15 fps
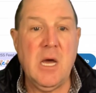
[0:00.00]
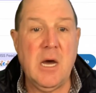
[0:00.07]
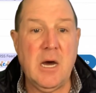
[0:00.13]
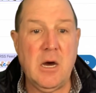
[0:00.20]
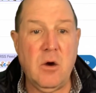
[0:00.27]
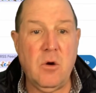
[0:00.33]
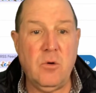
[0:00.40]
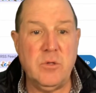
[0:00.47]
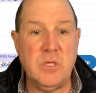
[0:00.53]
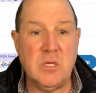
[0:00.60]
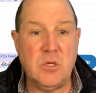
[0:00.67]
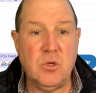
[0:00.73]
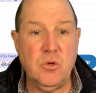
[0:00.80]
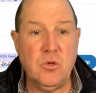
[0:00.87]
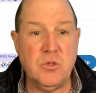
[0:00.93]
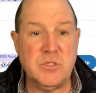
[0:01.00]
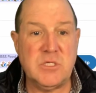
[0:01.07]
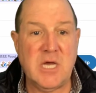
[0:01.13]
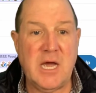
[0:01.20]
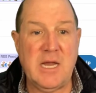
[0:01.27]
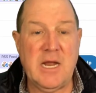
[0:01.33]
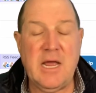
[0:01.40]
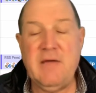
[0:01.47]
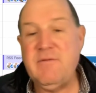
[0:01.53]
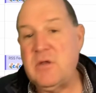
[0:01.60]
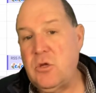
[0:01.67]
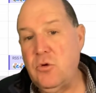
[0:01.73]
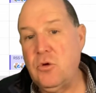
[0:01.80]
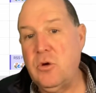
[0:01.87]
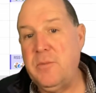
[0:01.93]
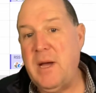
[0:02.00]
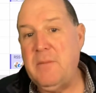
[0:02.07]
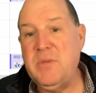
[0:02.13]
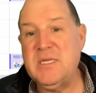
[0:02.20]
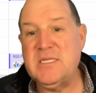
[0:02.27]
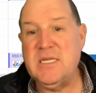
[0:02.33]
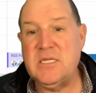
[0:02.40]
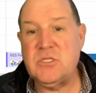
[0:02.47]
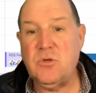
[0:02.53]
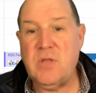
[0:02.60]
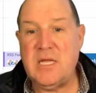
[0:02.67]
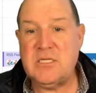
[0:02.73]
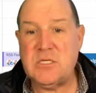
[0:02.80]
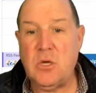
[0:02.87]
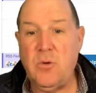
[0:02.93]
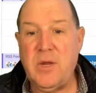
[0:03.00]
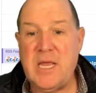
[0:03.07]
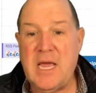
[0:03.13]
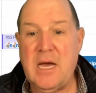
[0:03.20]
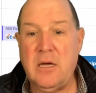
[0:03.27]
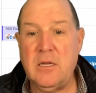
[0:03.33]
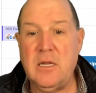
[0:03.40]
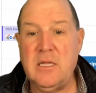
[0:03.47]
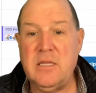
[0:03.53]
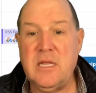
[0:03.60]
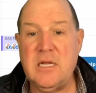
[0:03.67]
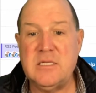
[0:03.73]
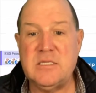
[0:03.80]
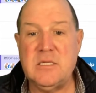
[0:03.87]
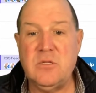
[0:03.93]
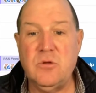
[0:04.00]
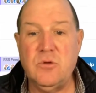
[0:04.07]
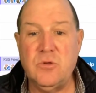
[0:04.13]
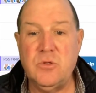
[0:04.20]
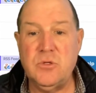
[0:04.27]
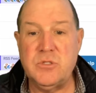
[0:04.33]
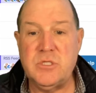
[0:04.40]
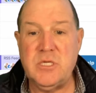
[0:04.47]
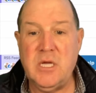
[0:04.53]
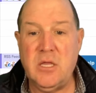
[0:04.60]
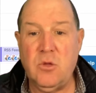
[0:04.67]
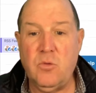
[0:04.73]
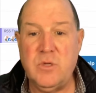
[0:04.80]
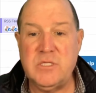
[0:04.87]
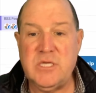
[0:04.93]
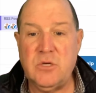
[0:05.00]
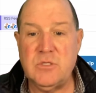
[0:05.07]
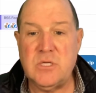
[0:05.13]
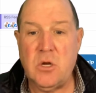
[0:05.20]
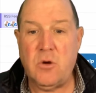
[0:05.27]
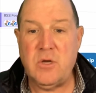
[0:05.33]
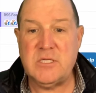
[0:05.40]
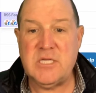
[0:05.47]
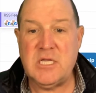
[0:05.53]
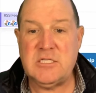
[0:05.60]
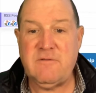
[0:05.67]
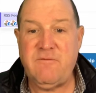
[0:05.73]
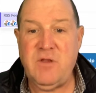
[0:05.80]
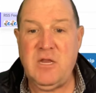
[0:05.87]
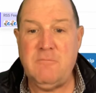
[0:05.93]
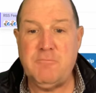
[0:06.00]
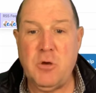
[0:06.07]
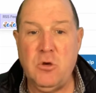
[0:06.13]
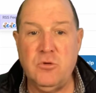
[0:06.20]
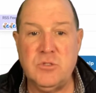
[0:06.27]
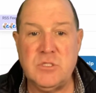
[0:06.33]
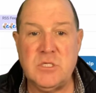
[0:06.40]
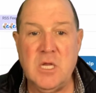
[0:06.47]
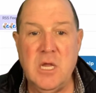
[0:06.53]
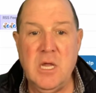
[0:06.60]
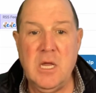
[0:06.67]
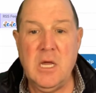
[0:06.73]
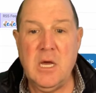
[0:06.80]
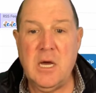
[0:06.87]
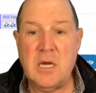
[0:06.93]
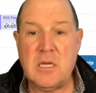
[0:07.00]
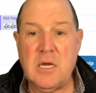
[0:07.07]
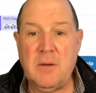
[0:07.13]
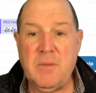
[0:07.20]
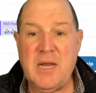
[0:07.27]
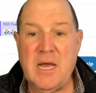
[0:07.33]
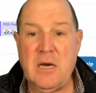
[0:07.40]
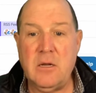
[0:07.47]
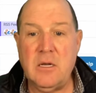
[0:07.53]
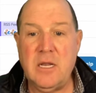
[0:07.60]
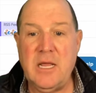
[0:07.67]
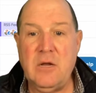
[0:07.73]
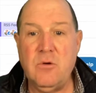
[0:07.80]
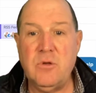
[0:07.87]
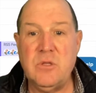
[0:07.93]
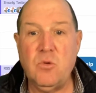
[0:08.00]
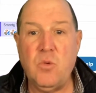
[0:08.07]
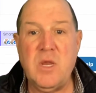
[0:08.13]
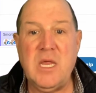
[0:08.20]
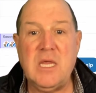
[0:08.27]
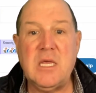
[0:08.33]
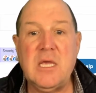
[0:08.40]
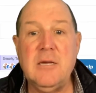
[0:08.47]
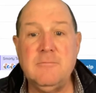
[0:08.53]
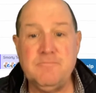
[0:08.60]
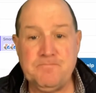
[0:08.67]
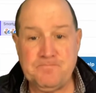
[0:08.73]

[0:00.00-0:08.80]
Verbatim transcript: On the Google side, I have a Google My Business, so that's going out. And then you'll see other ones. Here's an RSS feed post coming out later in the week.